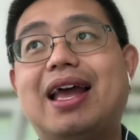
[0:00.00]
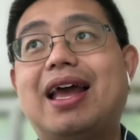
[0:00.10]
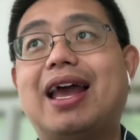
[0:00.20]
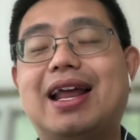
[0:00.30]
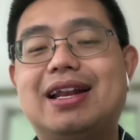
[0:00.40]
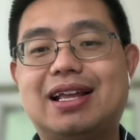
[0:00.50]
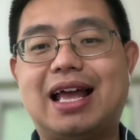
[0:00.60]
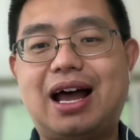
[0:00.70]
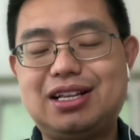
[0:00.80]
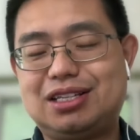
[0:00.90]
And
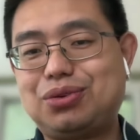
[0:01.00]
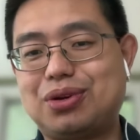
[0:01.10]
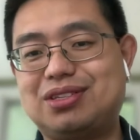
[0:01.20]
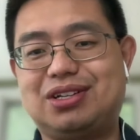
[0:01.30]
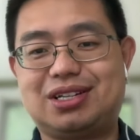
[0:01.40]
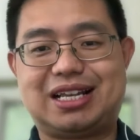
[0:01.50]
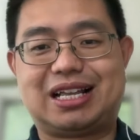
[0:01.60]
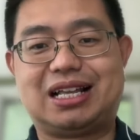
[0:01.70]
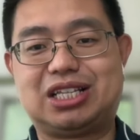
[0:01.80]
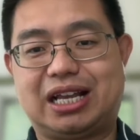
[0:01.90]
RNA sequencing is just
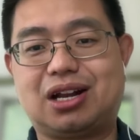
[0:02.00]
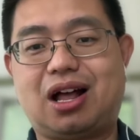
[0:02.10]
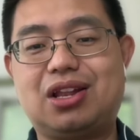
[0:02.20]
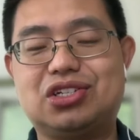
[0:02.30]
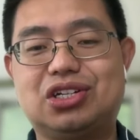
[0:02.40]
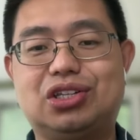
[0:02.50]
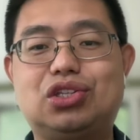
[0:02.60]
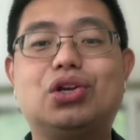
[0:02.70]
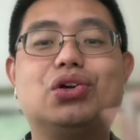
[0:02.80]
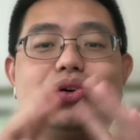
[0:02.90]
a technology
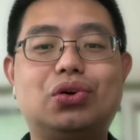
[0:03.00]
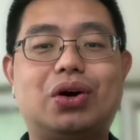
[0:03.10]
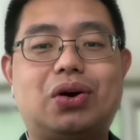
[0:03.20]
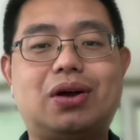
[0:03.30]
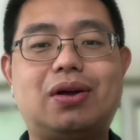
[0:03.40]
to